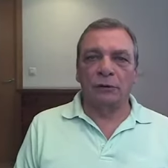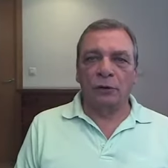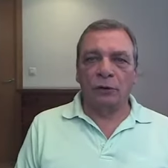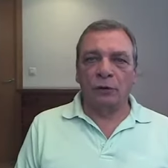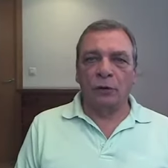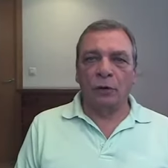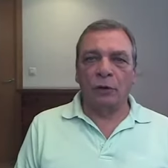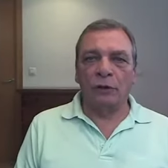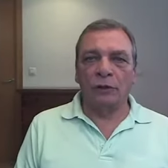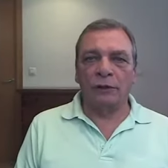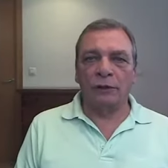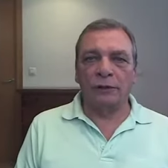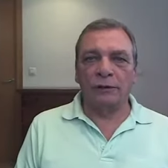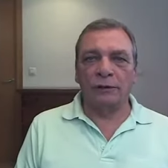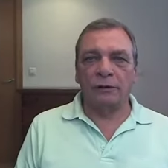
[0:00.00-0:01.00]
Don't
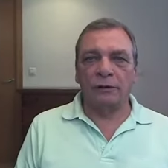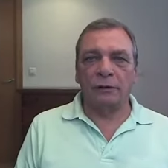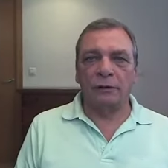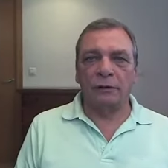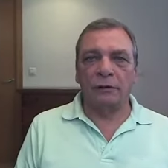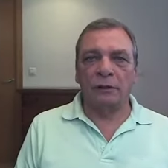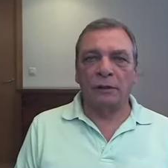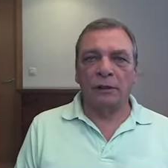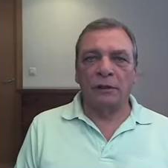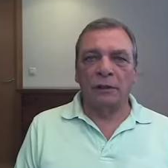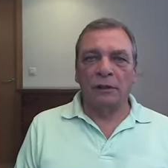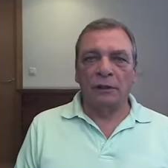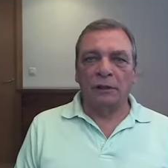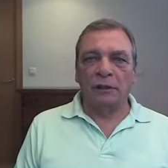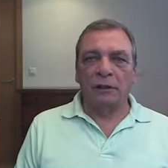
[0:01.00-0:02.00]
hold it.
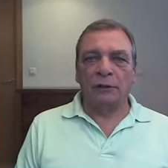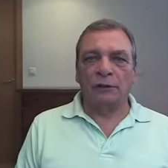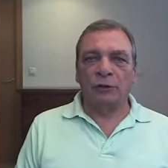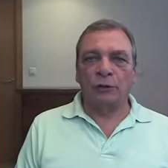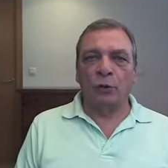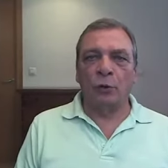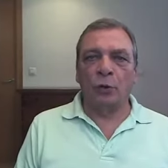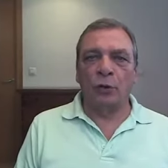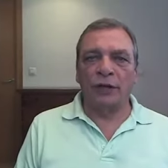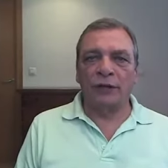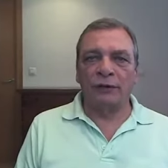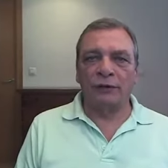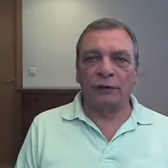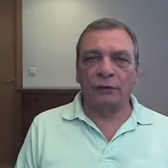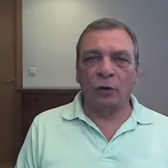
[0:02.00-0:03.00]
Let your
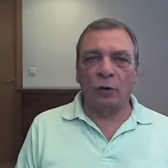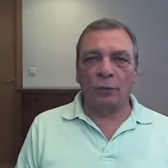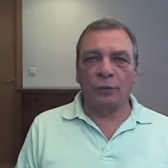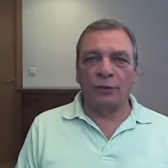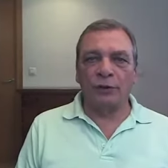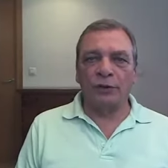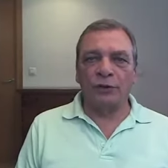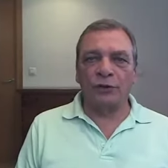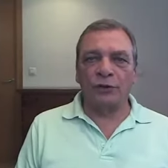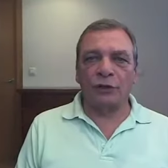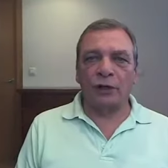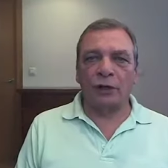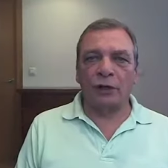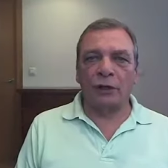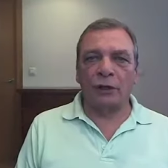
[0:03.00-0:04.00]
weight drop in the
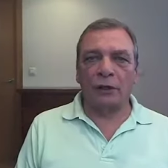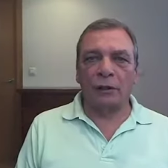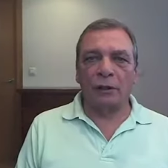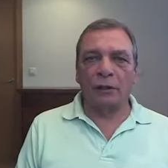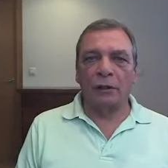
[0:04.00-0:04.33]
chair.